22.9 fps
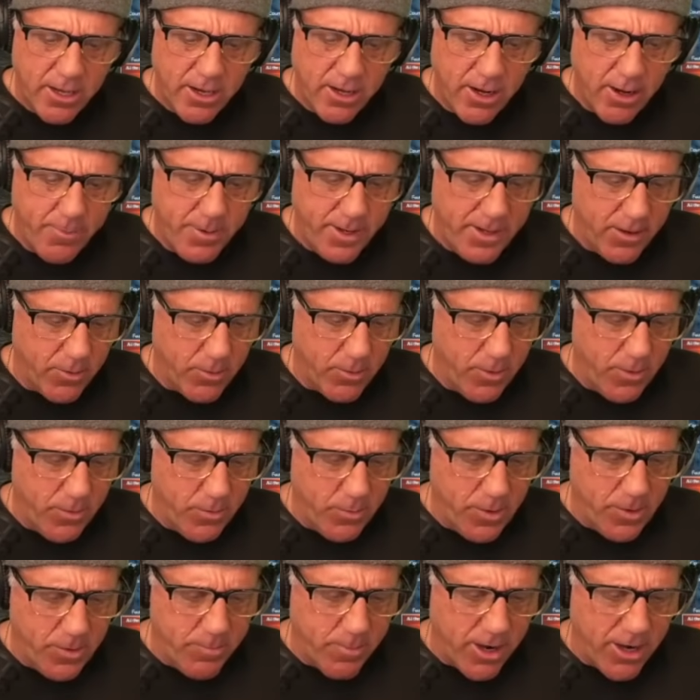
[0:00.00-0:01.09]
I mean, no,
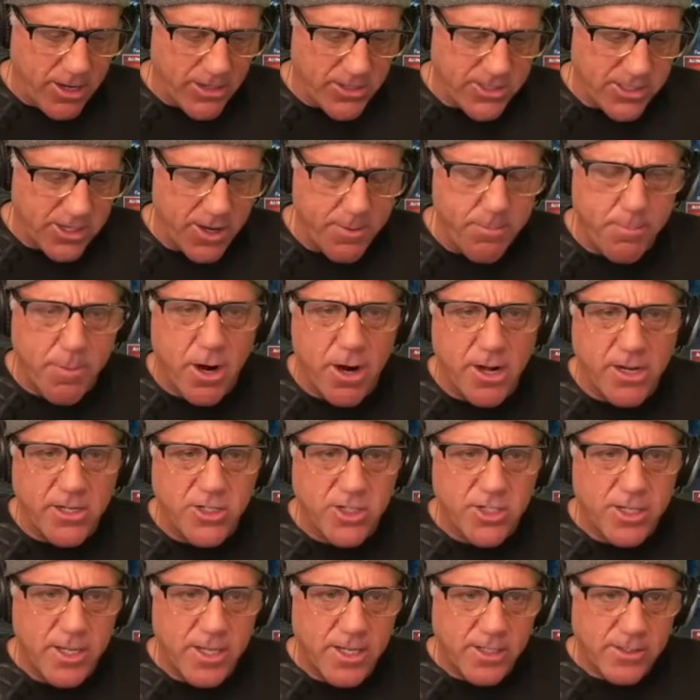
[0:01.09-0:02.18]
we're in March, sorry, March.